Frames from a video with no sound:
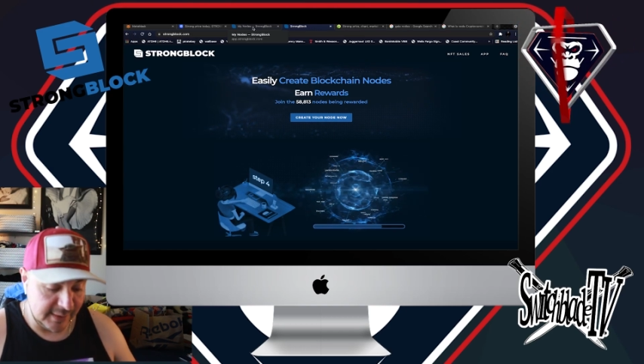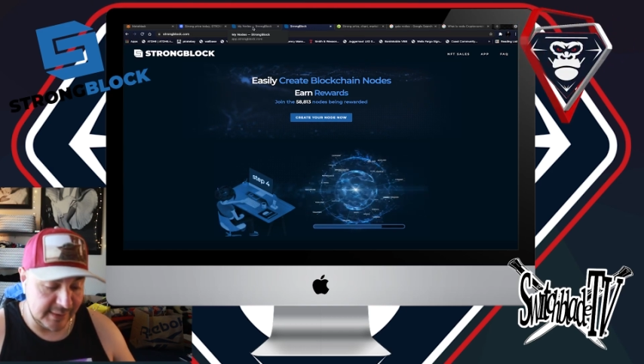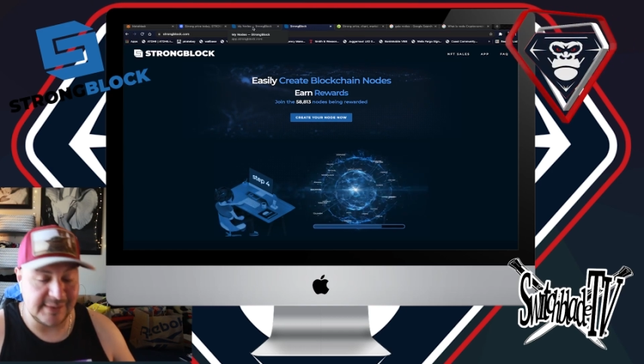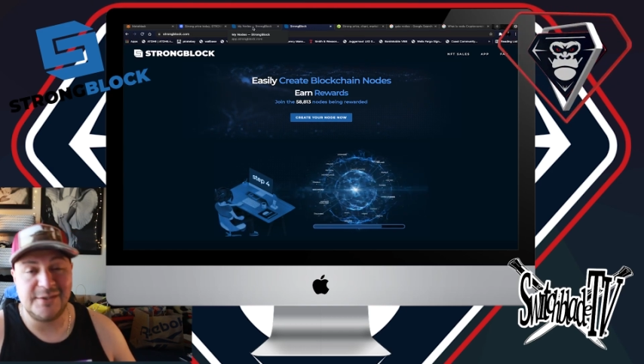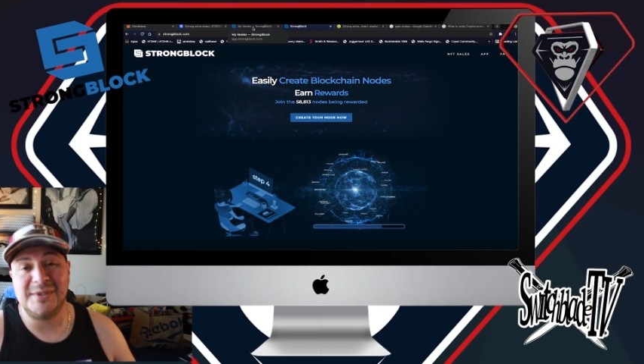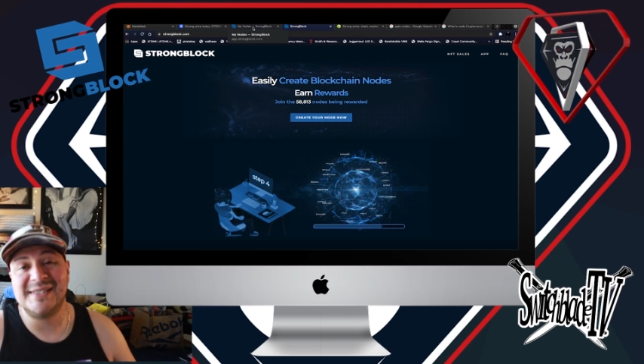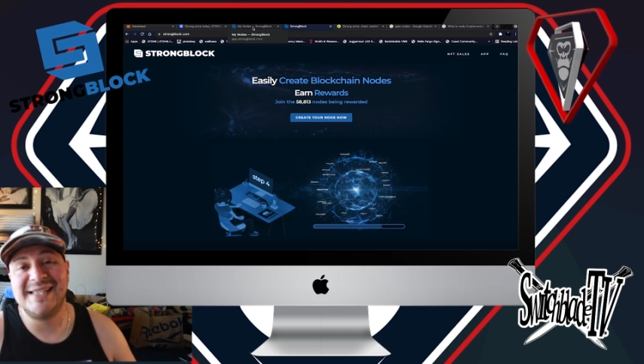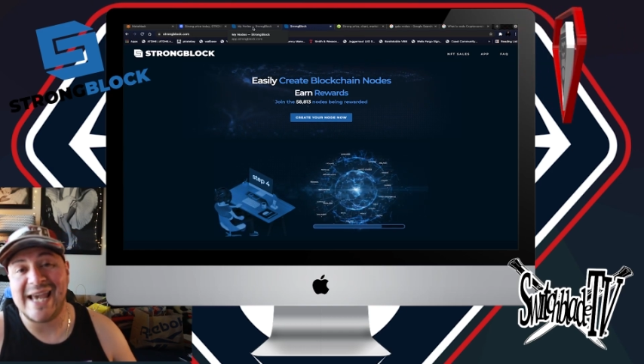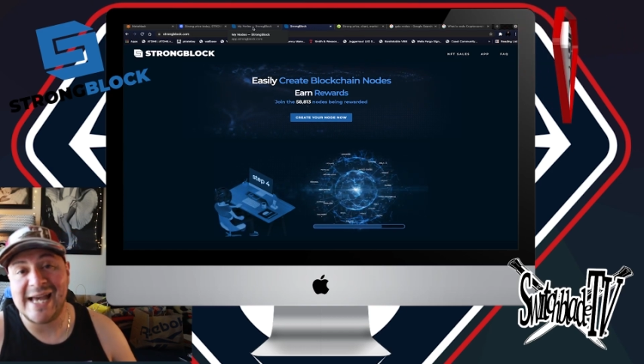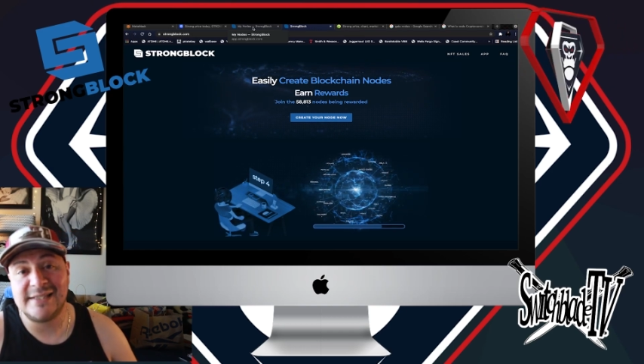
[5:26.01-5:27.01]
because there is
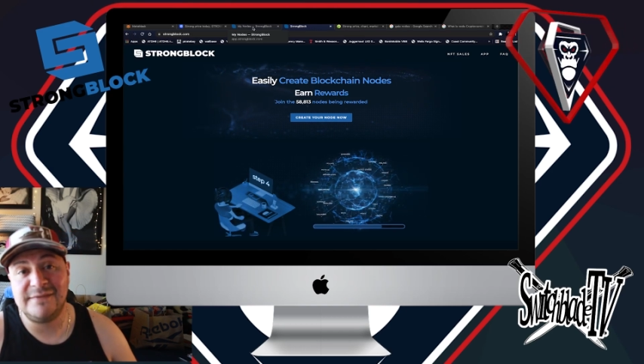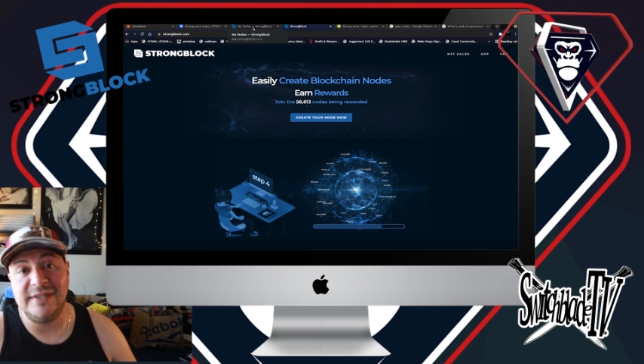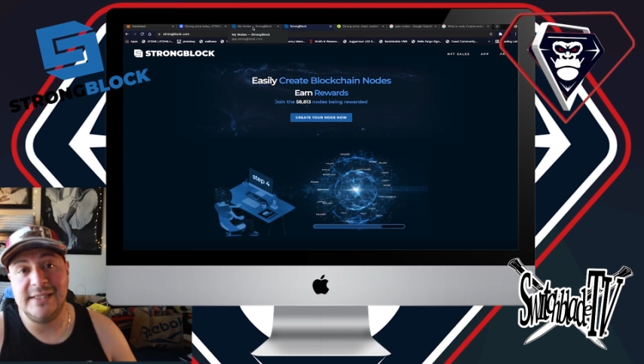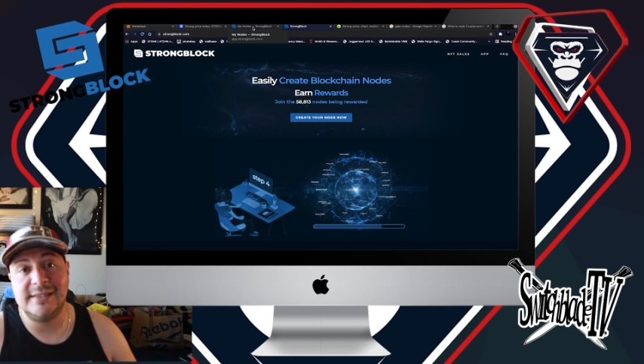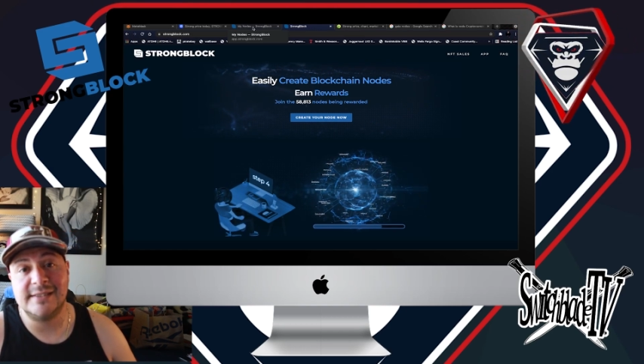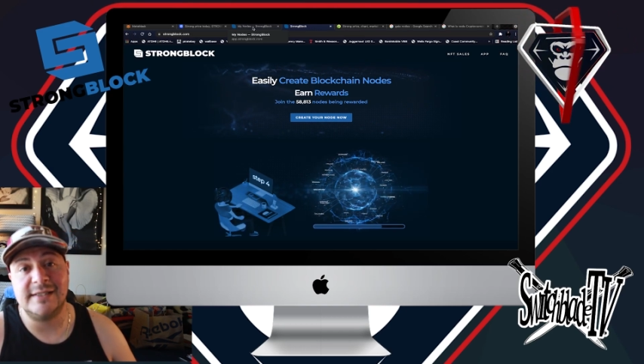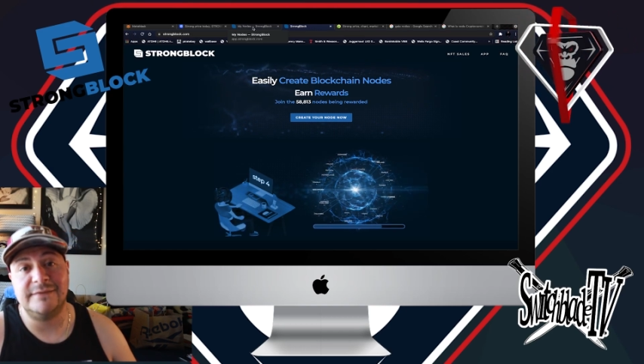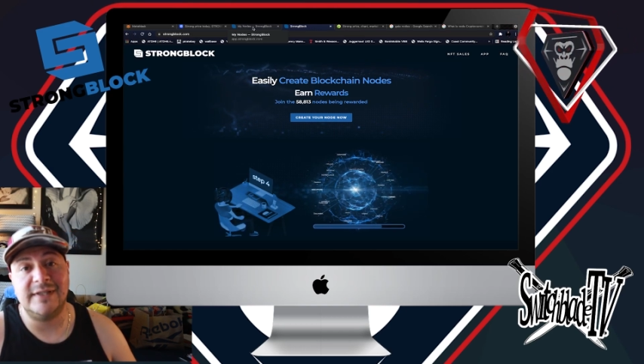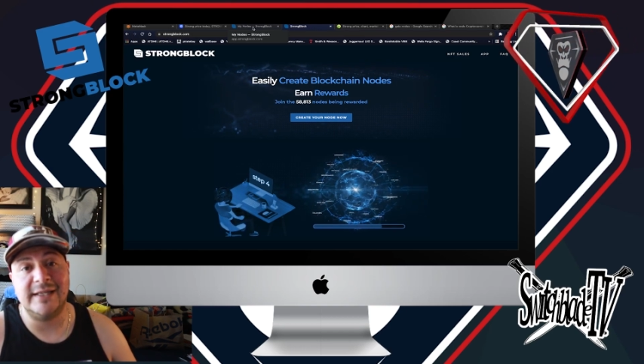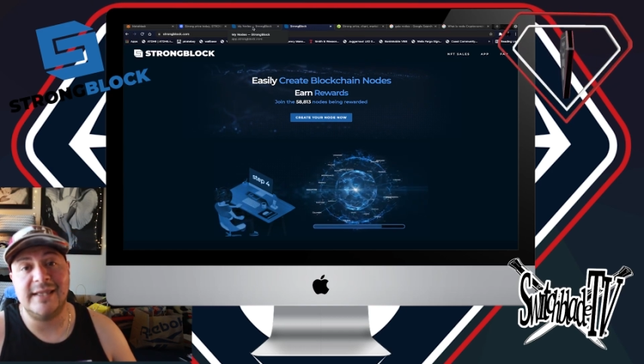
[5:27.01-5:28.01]
gas fees and
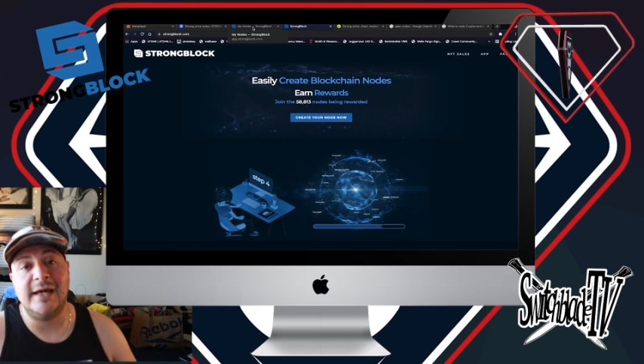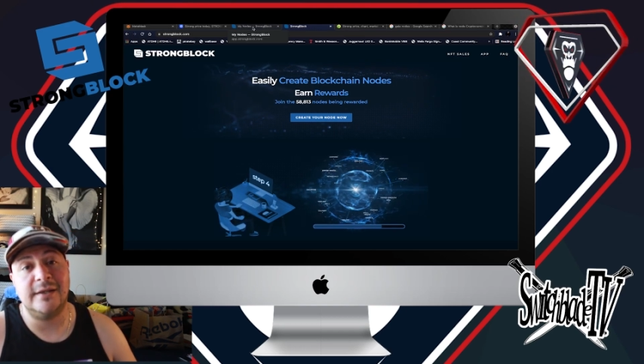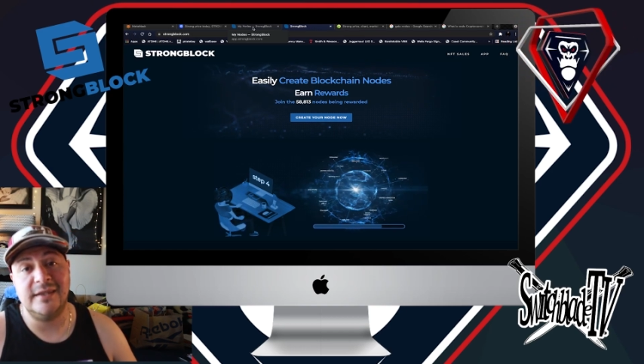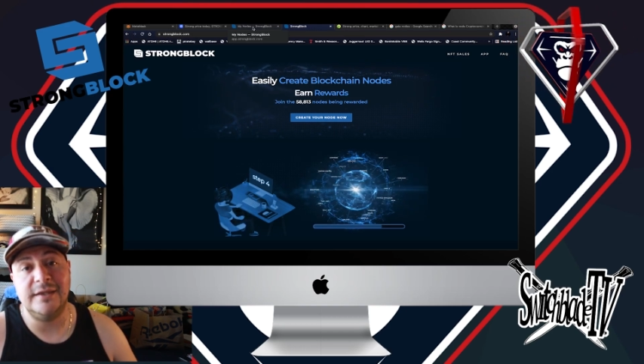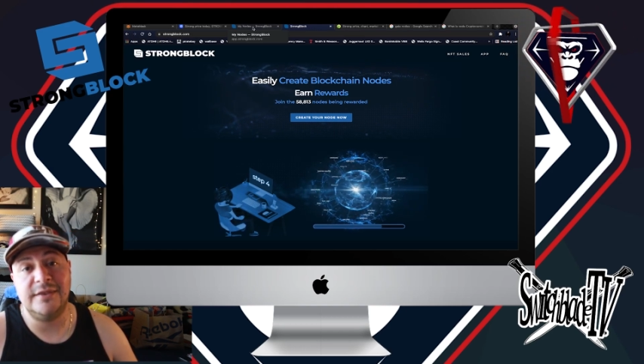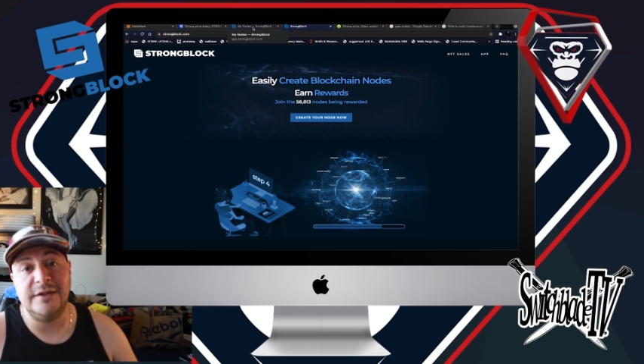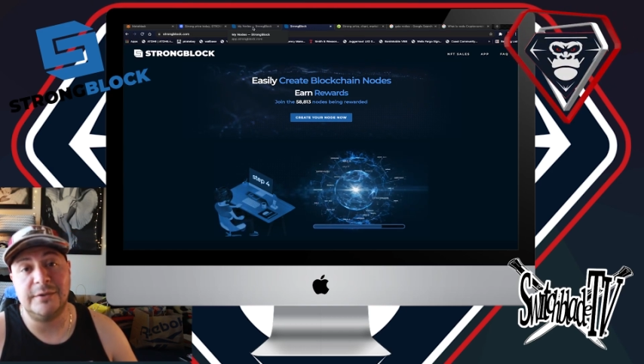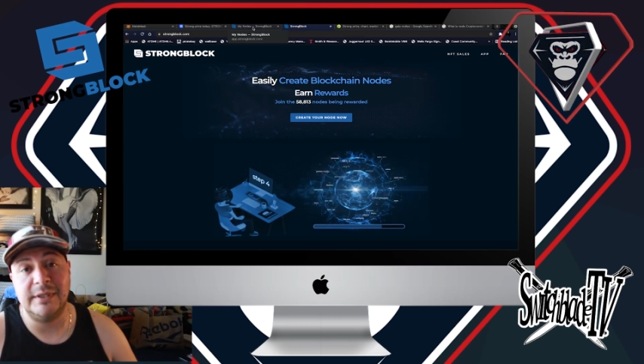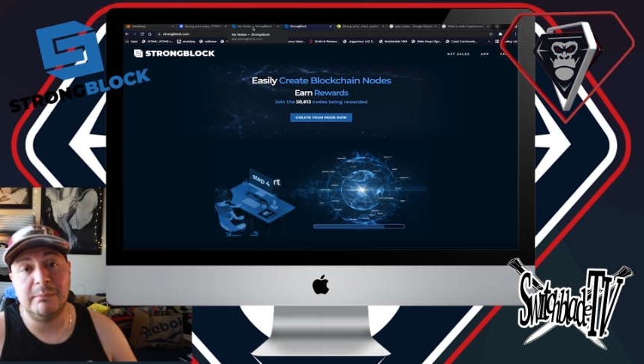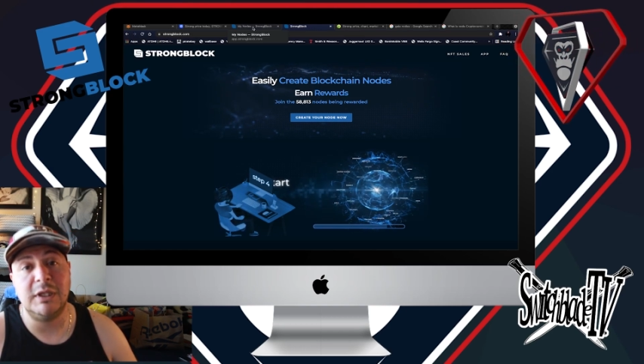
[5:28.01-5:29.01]
stuff like that on the
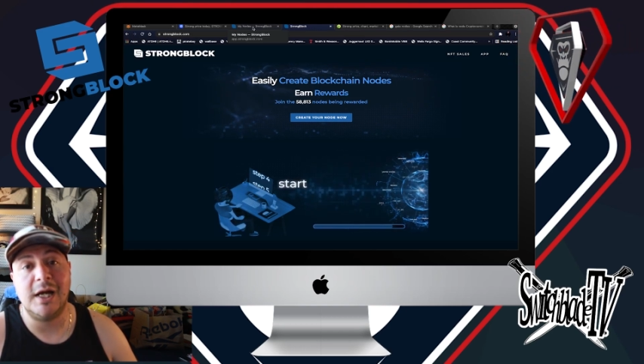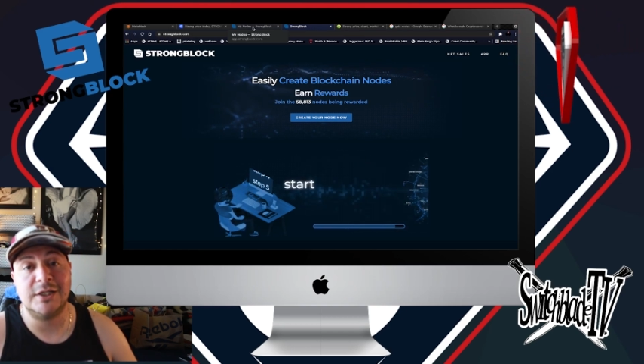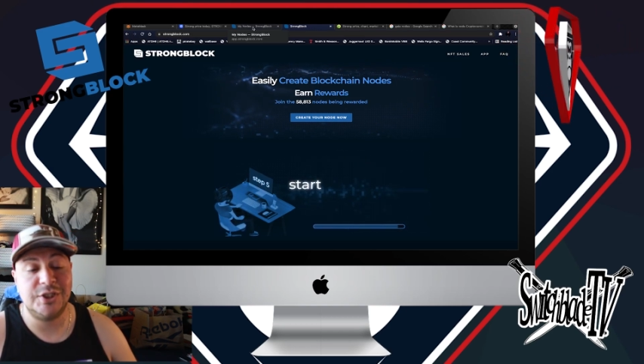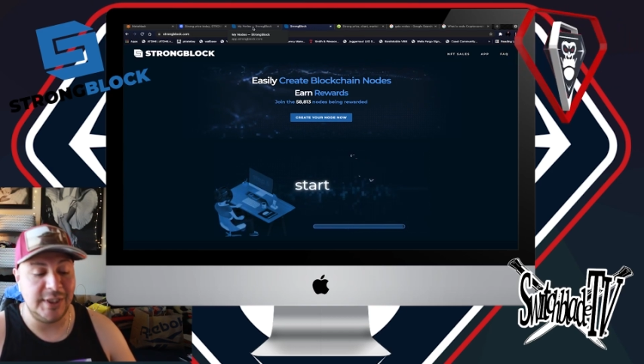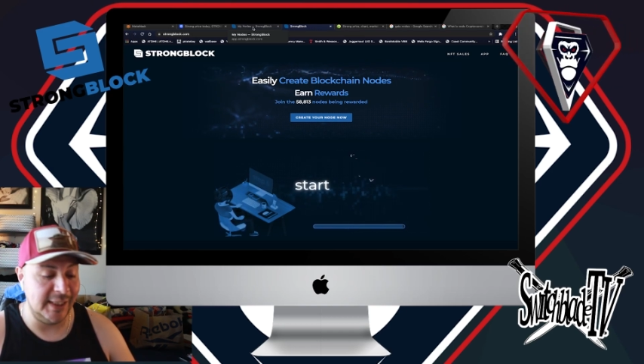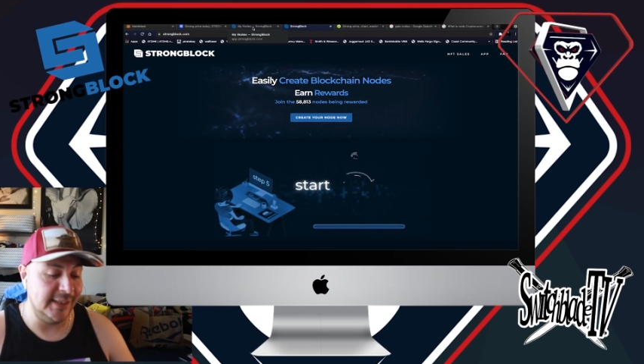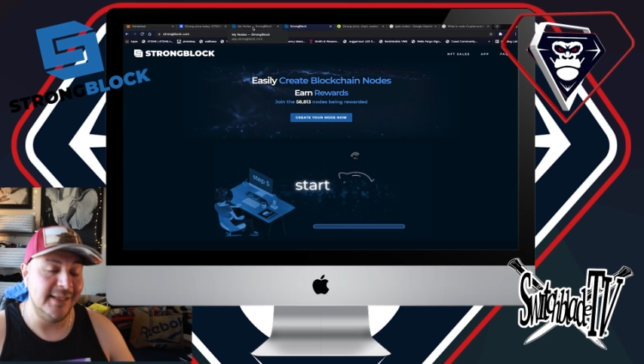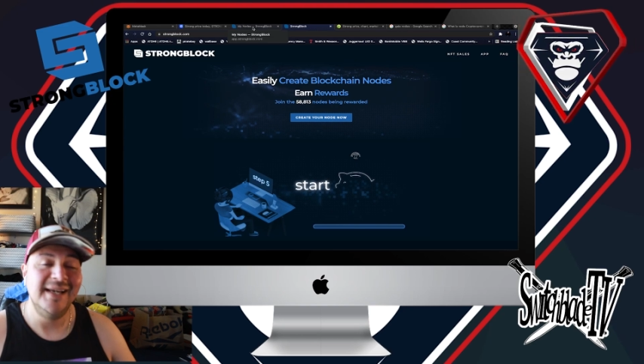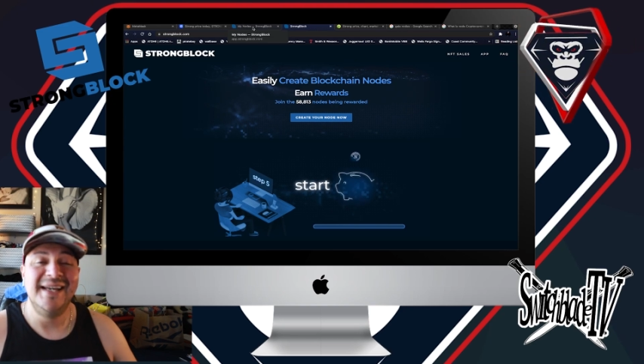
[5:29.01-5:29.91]
Ethereum blockchain.